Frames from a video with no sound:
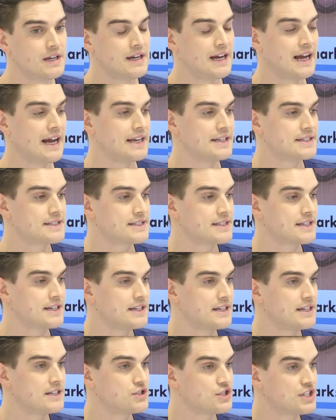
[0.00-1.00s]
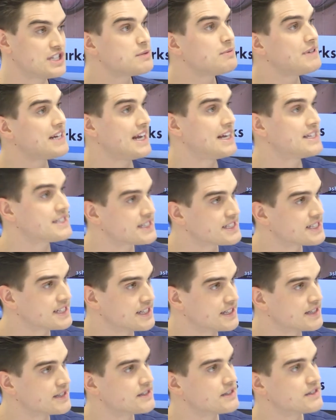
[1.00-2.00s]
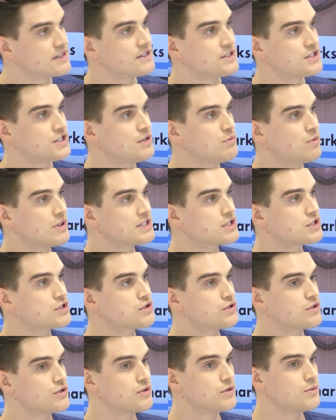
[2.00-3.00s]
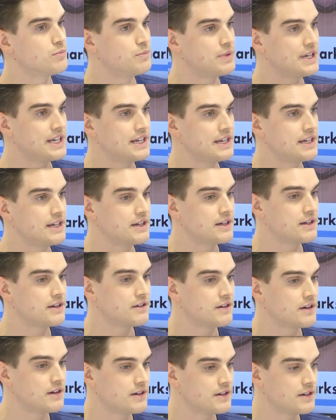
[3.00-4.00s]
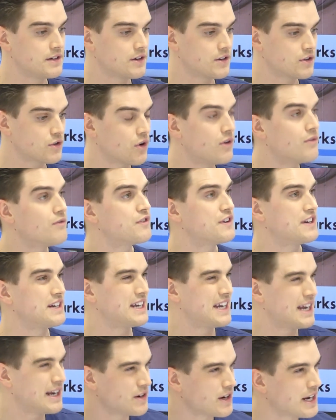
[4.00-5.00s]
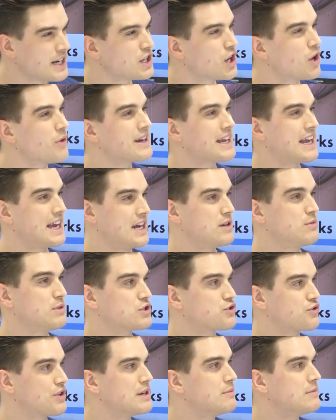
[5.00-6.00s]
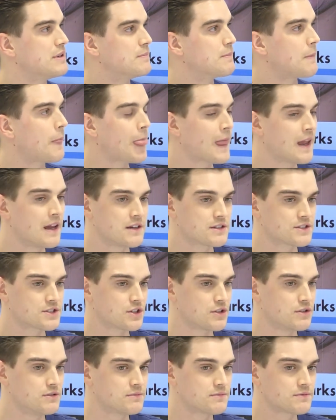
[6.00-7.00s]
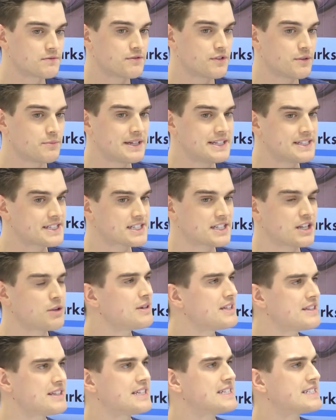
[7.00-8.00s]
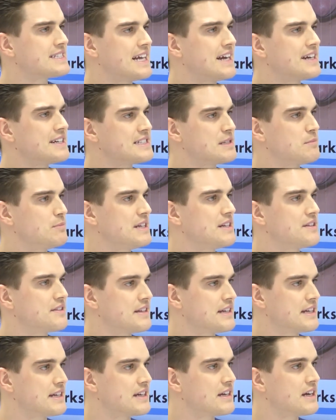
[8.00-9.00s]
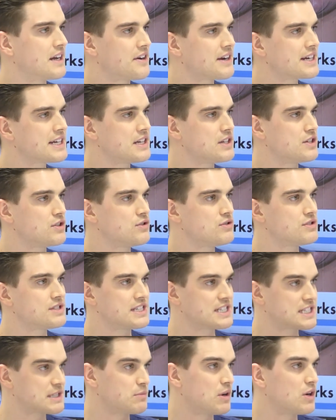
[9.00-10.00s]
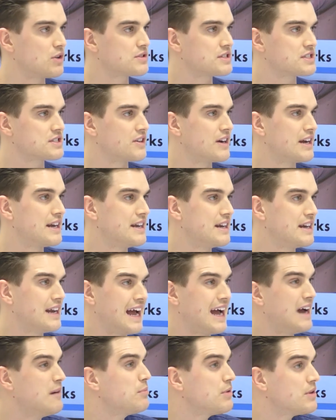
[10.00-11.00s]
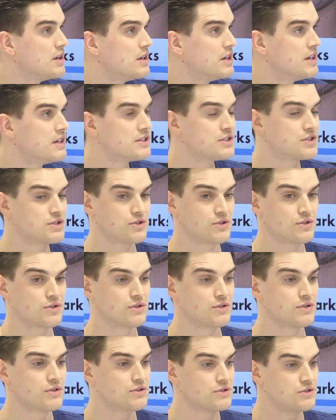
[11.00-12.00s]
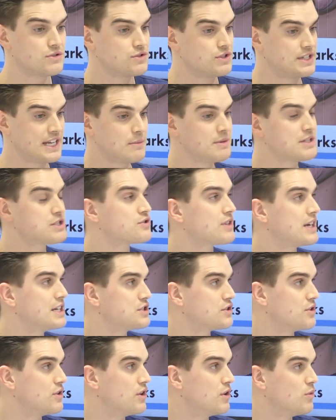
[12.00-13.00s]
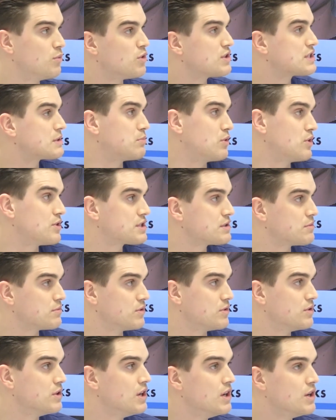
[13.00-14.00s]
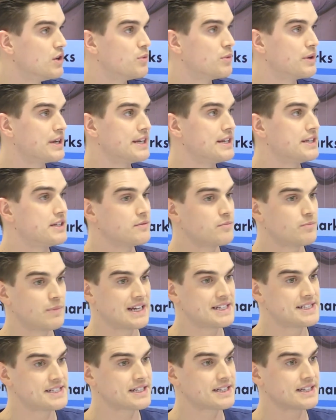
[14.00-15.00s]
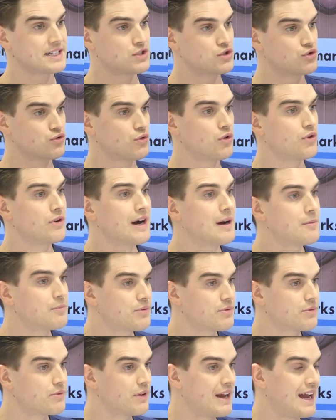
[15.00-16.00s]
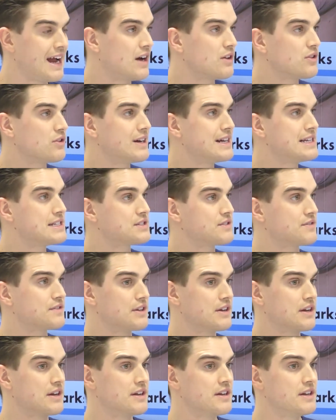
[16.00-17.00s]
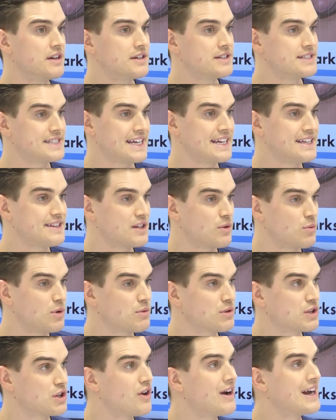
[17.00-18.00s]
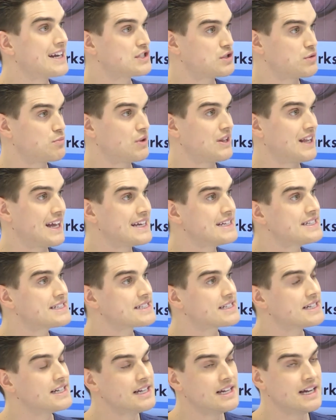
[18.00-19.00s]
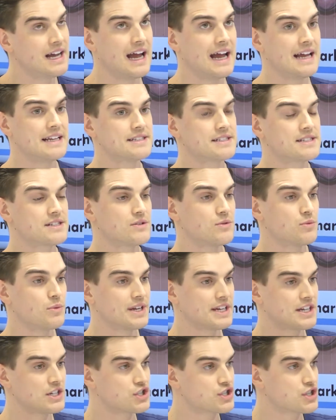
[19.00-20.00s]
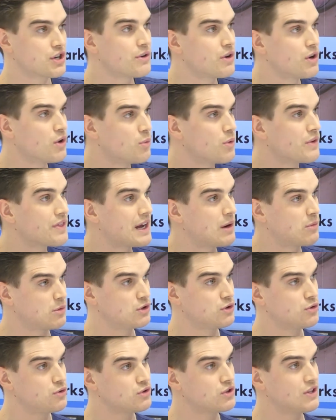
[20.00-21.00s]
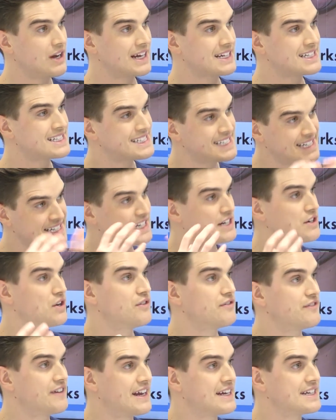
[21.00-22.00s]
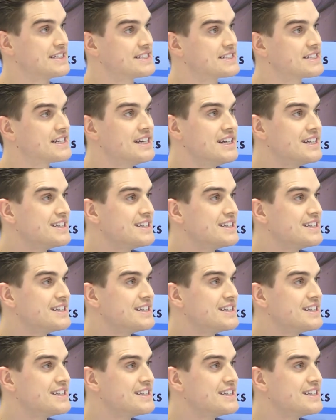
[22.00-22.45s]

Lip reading: And she's a bit hesitant. She wants to be, confident in going ahead with treatment. So for me, slowing things down is a big thing, and I can use the Smile Design app to demonstrate to her what's possible. We basically draw up outlines of the teeth that we would like to place, and we can show her what that would look like sitting in her face.